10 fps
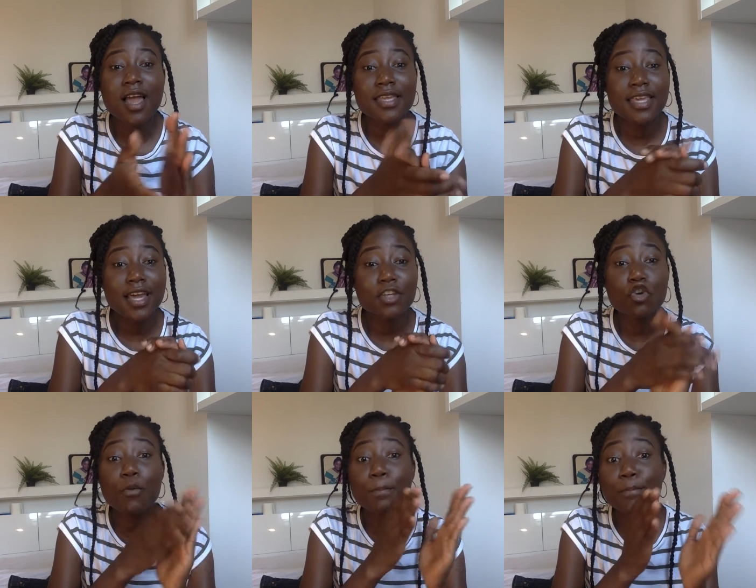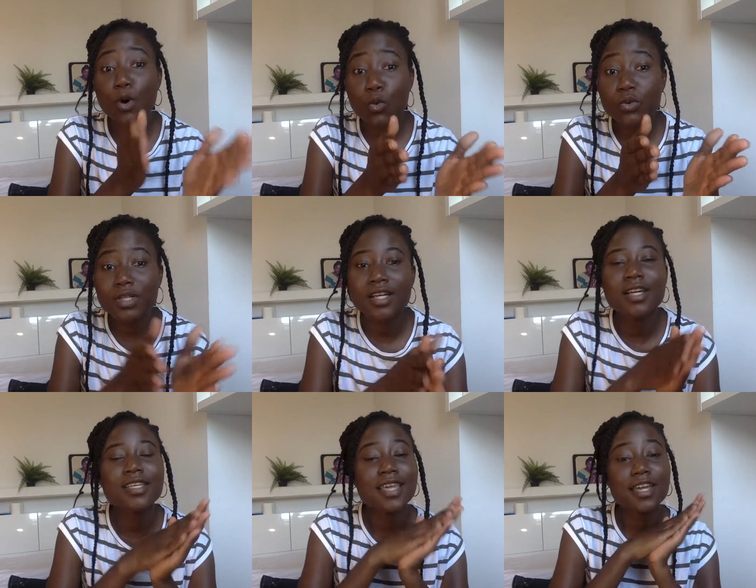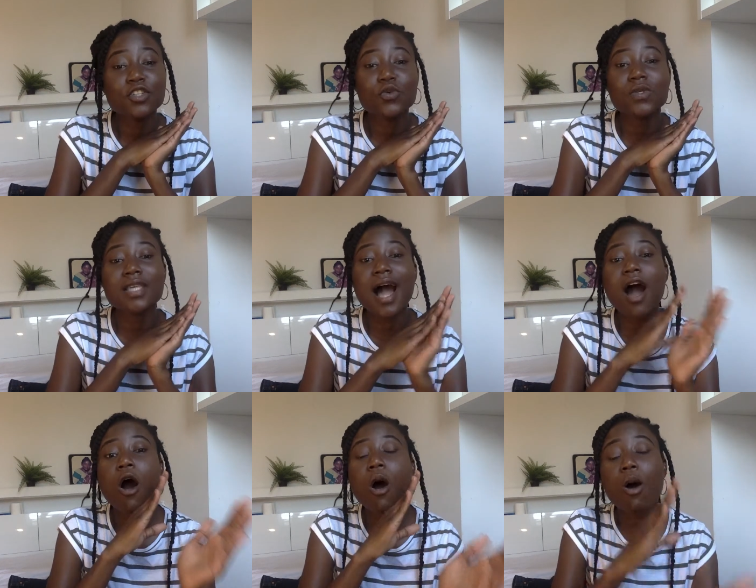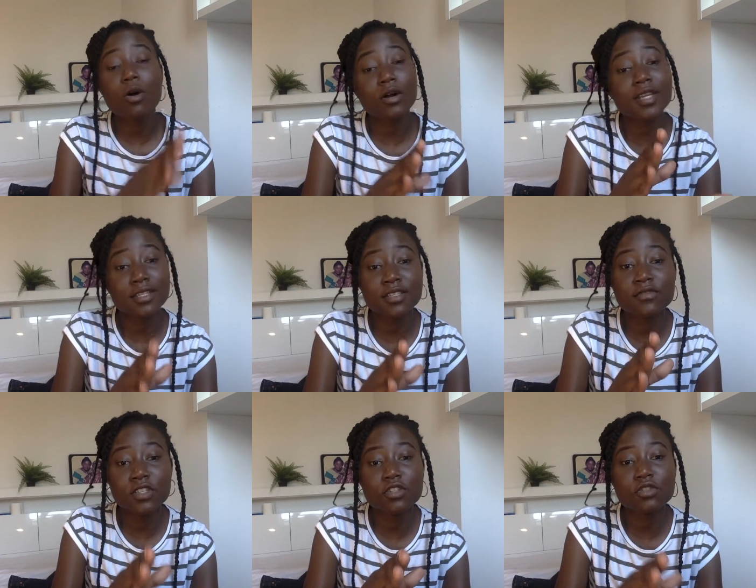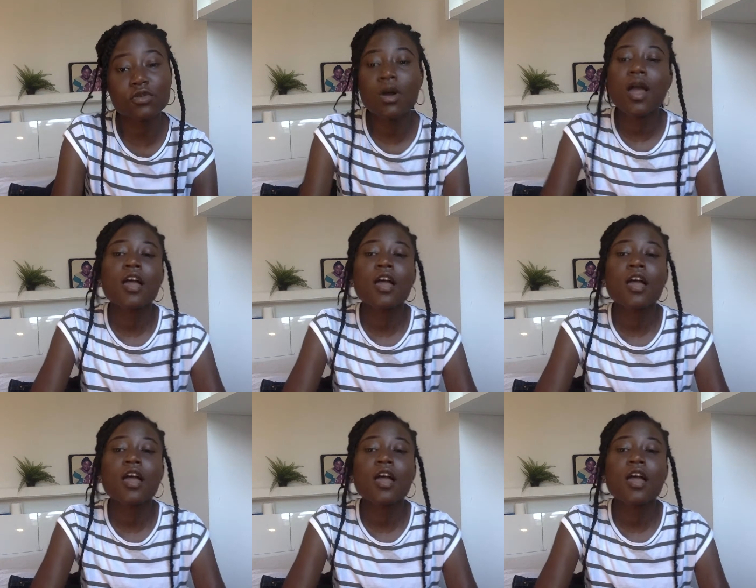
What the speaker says: yeah, your bone, yeah, those are all connective tissue.